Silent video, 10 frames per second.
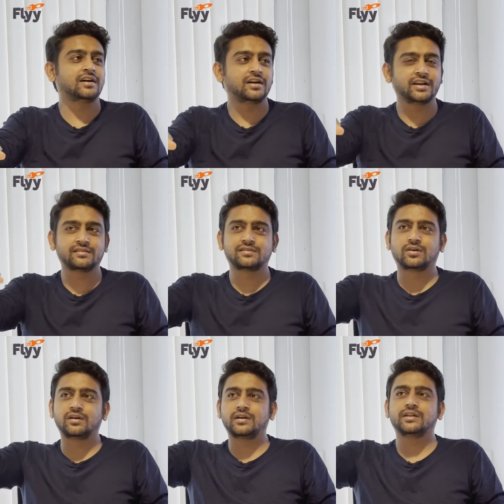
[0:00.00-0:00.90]

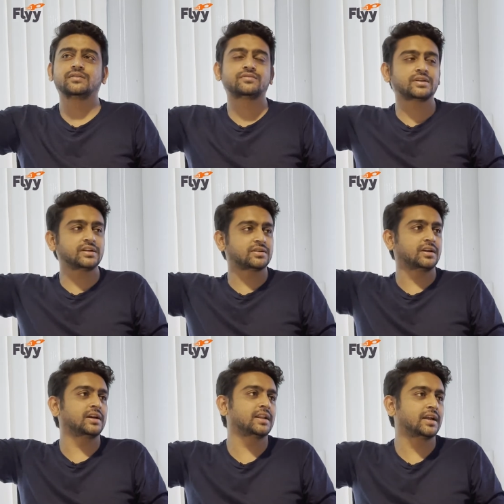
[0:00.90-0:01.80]
install, registration,
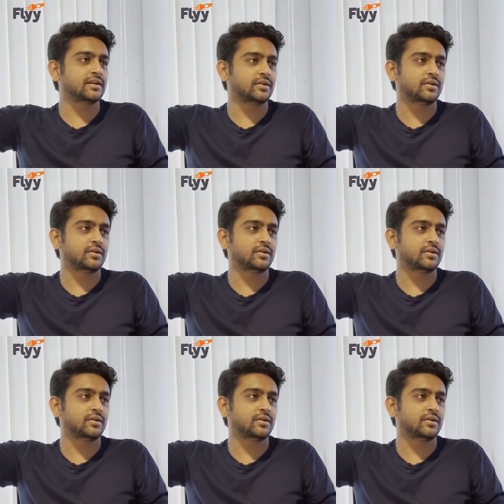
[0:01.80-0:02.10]
and then,